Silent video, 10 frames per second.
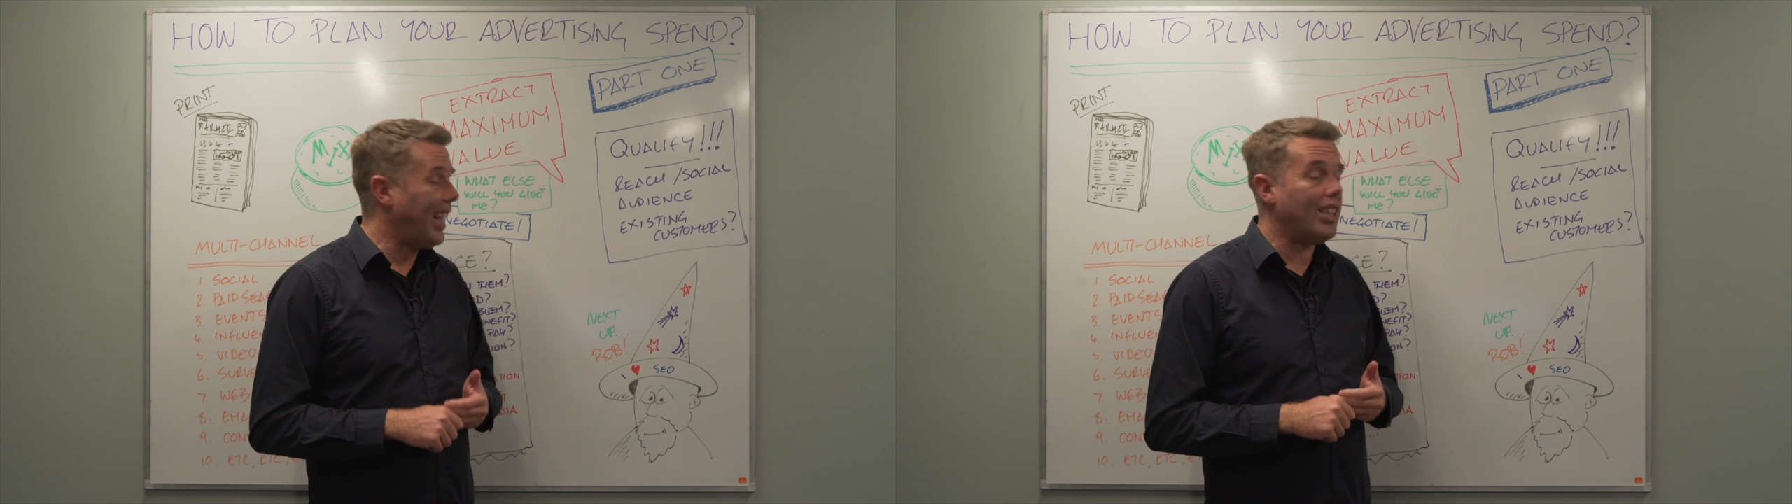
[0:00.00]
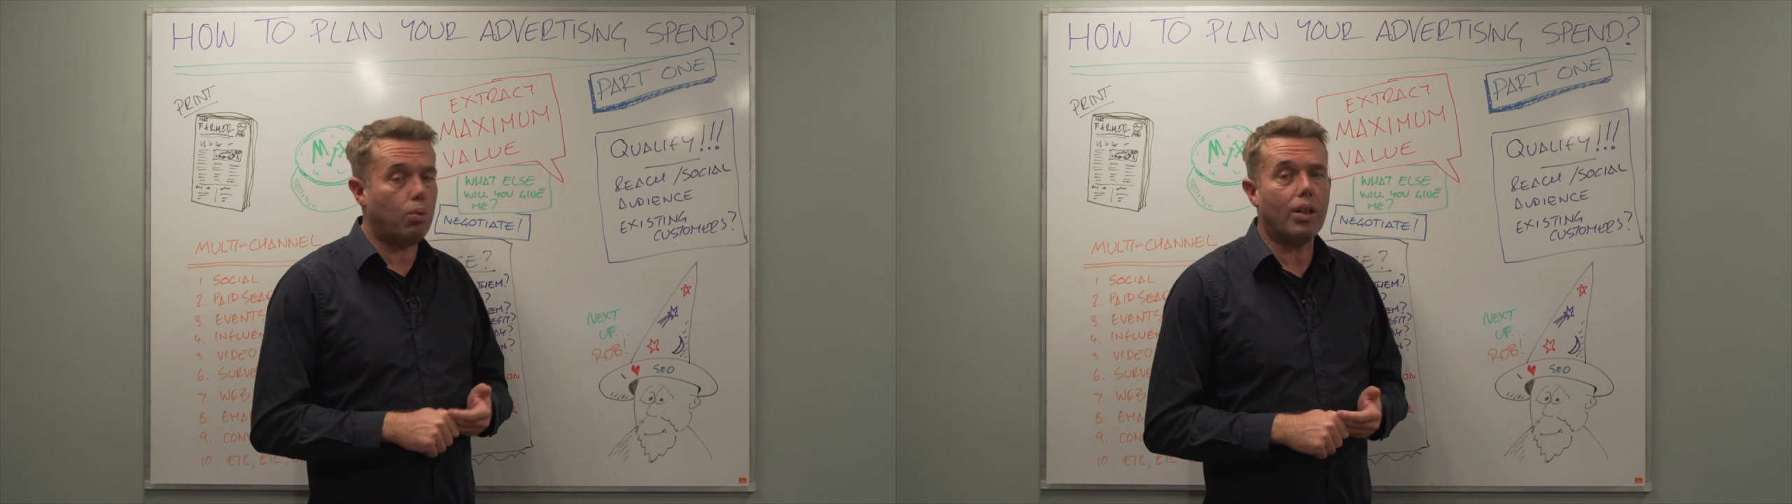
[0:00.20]

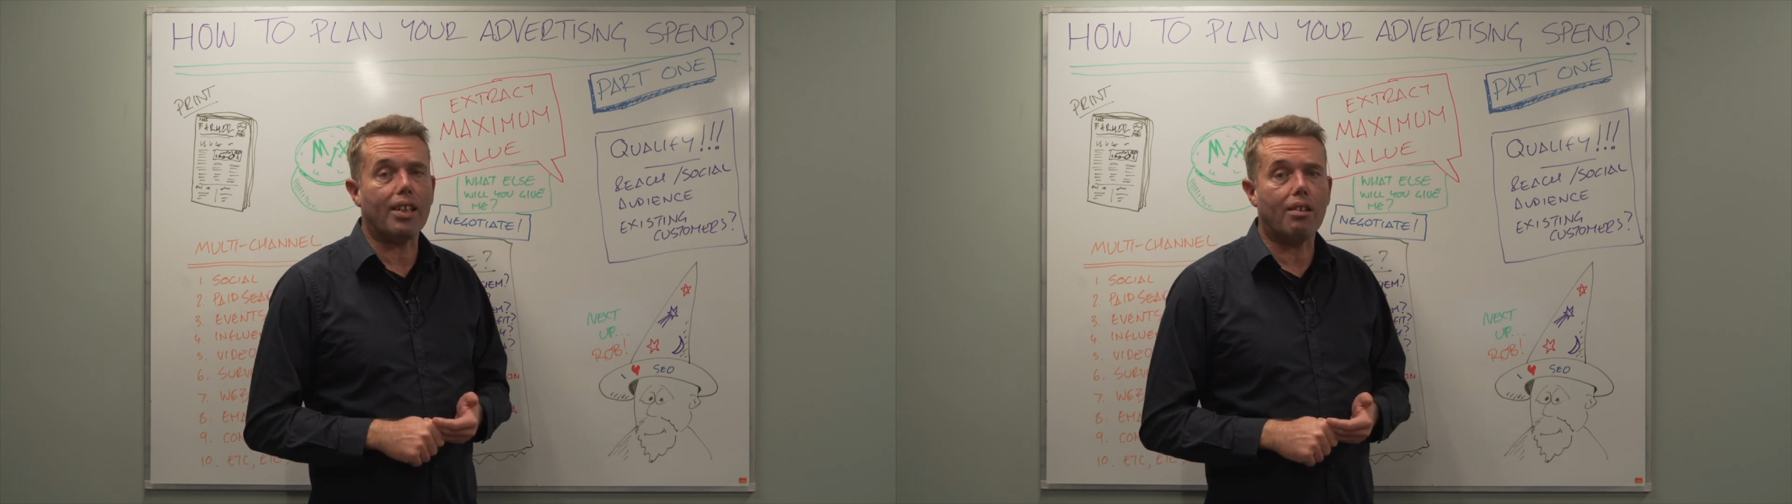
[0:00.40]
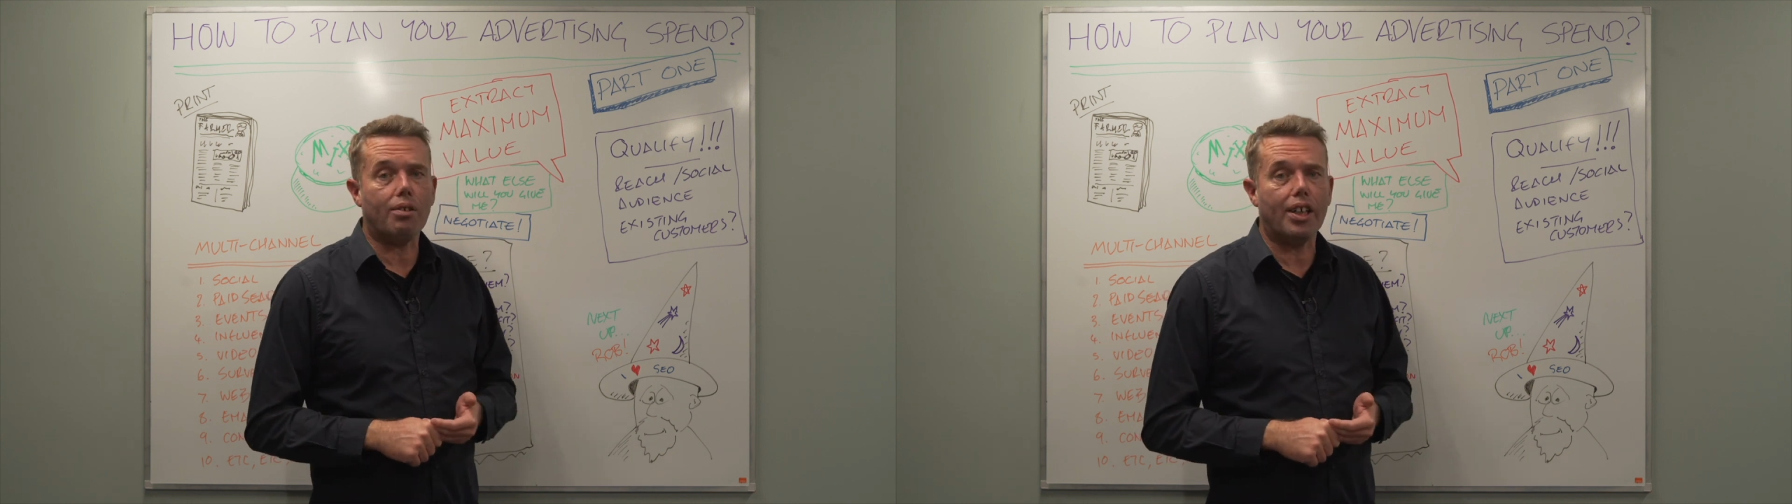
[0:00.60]
it's
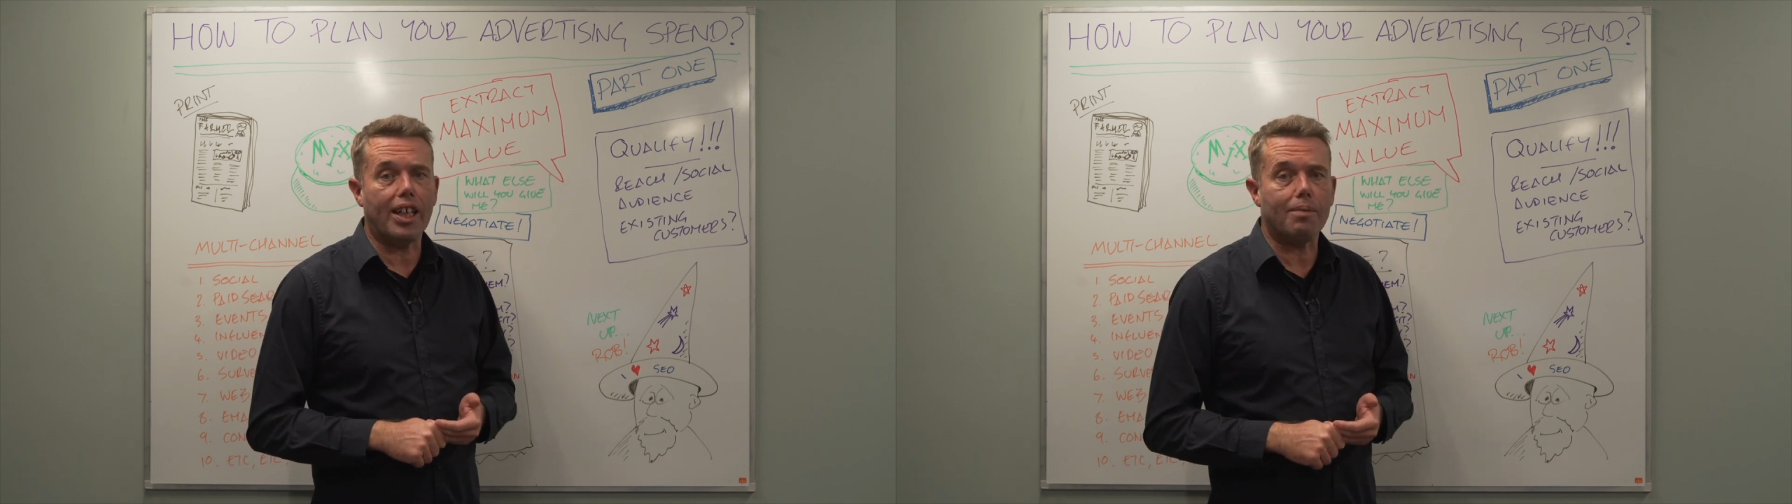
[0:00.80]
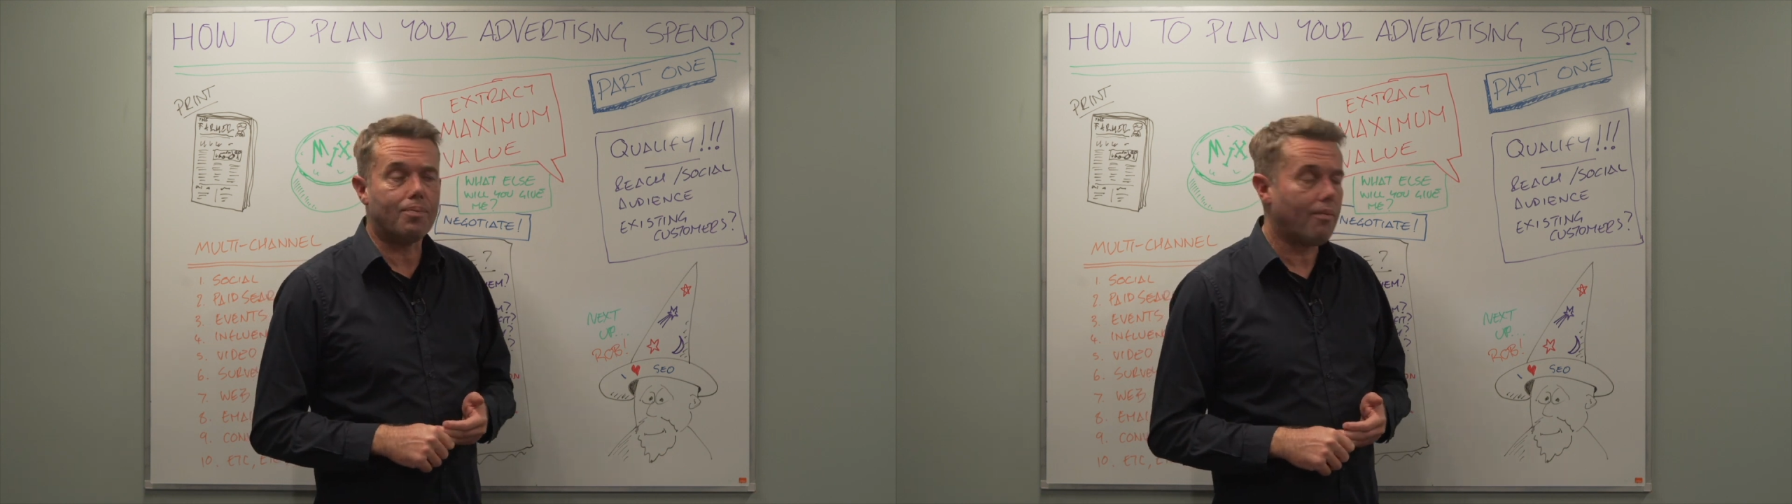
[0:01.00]
worth looking
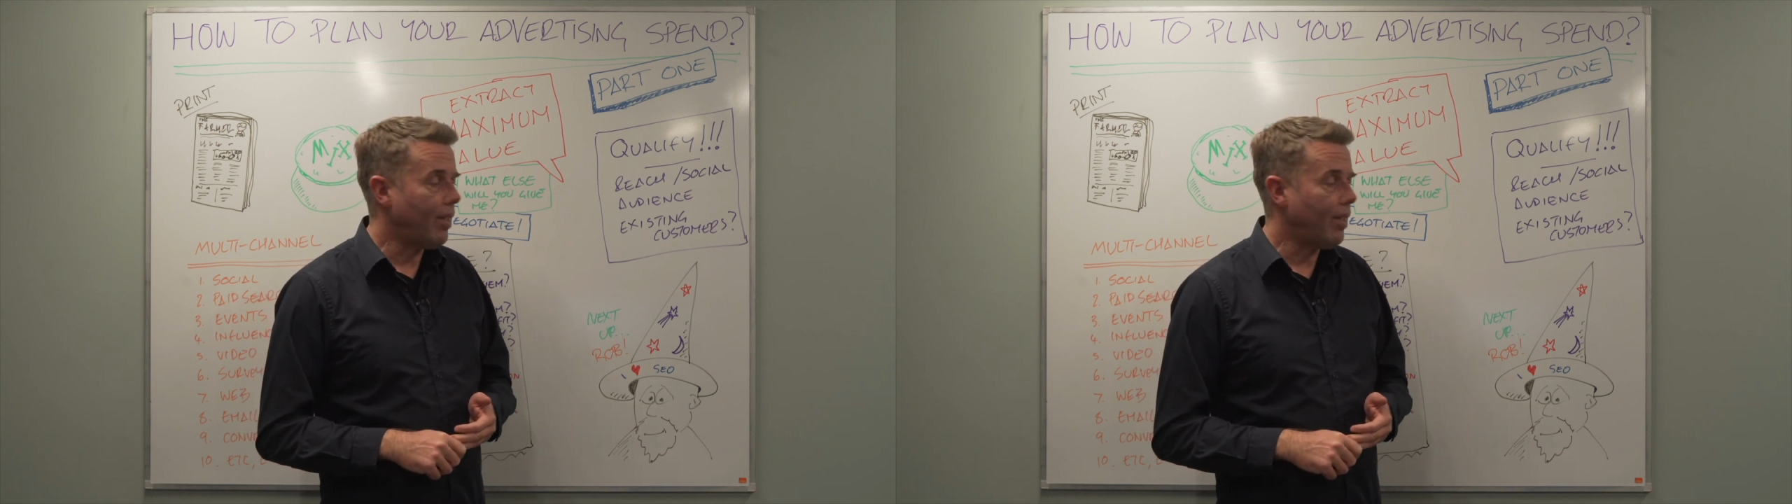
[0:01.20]
at.